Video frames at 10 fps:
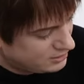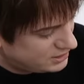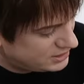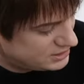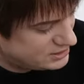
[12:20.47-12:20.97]

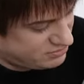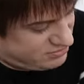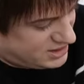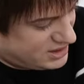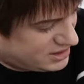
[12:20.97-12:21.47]
This
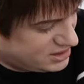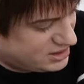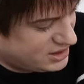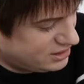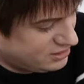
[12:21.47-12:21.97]
I
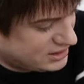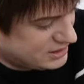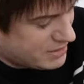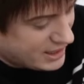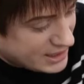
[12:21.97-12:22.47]
just think looks
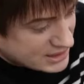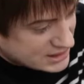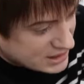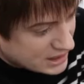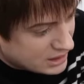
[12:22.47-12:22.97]

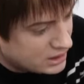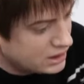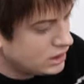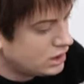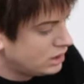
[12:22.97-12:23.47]
amazing.
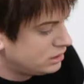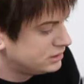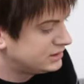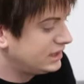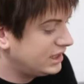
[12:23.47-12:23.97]

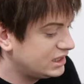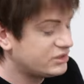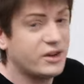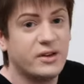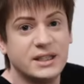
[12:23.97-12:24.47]
See, it is
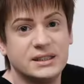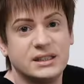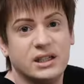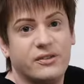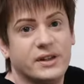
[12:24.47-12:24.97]
very
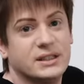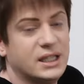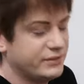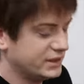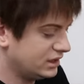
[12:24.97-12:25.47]
stiff, this
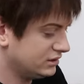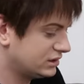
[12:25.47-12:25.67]
leather now.